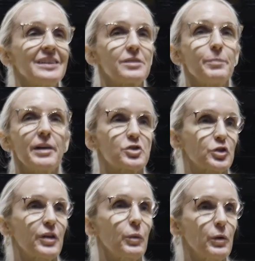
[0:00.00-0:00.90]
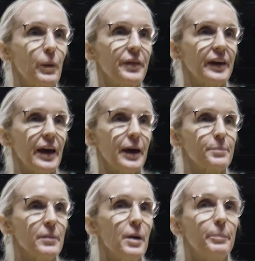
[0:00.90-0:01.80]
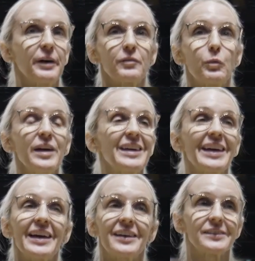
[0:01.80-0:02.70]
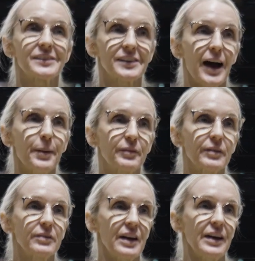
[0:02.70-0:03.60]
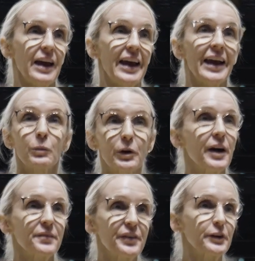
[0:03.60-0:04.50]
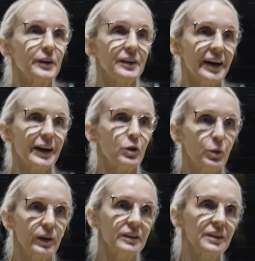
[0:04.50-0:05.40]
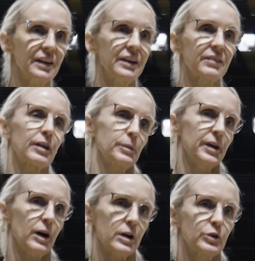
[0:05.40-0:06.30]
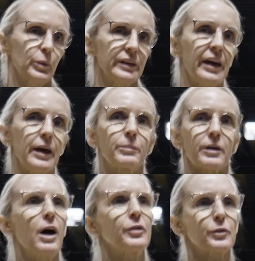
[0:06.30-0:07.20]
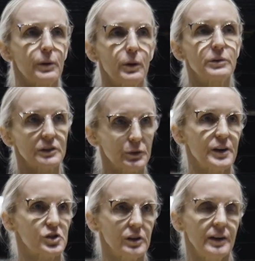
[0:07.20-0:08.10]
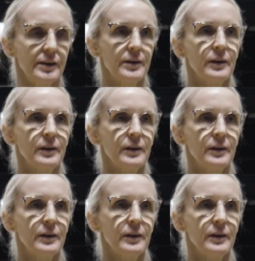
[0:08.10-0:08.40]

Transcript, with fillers: to make sure that we win the game. But if we can't get stops, then and we're not figuring that out quickly, then it's going to be hard to win games on the road, especially.